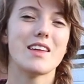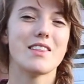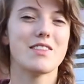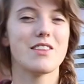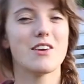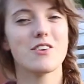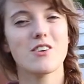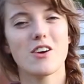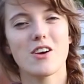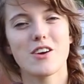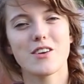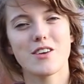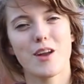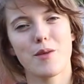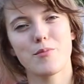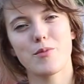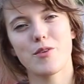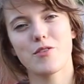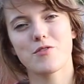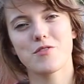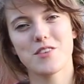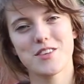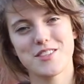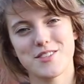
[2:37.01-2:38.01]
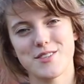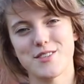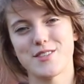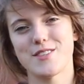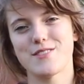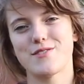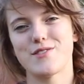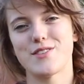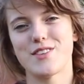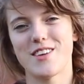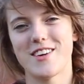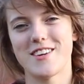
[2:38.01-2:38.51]
There are a number of reasons
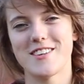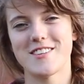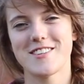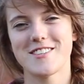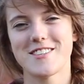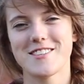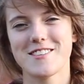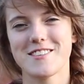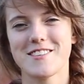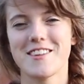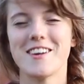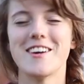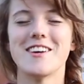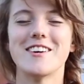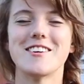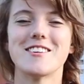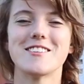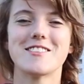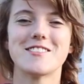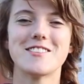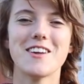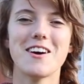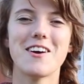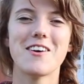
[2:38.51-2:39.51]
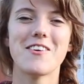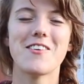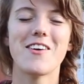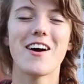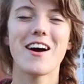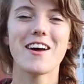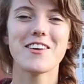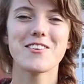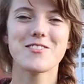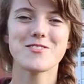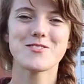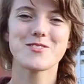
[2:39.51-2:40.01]
for this. So
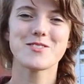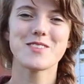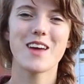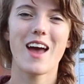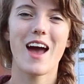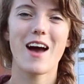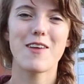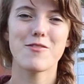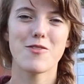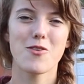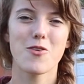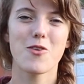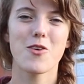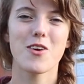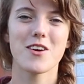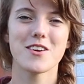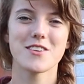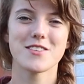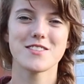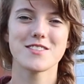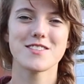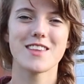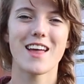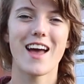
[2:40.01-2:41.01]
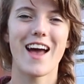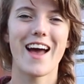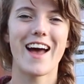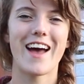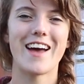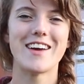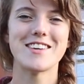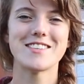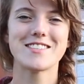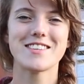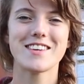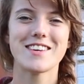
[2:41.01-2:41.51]
I used to have a horse
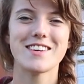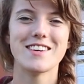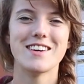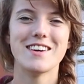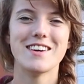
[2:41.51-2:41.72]
that